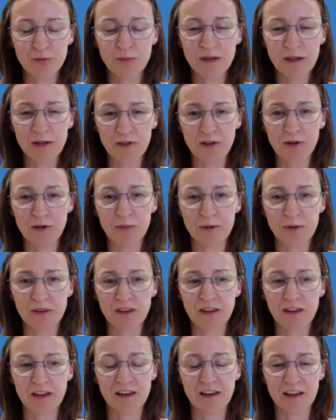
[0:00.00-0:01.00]
build up,
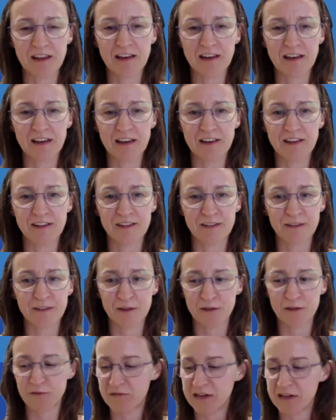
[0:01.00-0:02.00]
and it
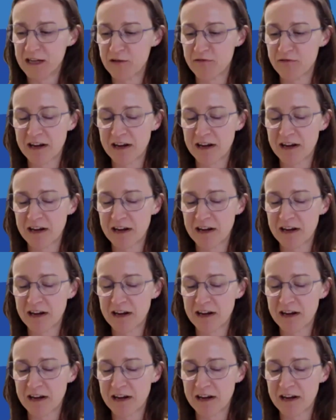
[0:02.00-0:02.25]
is really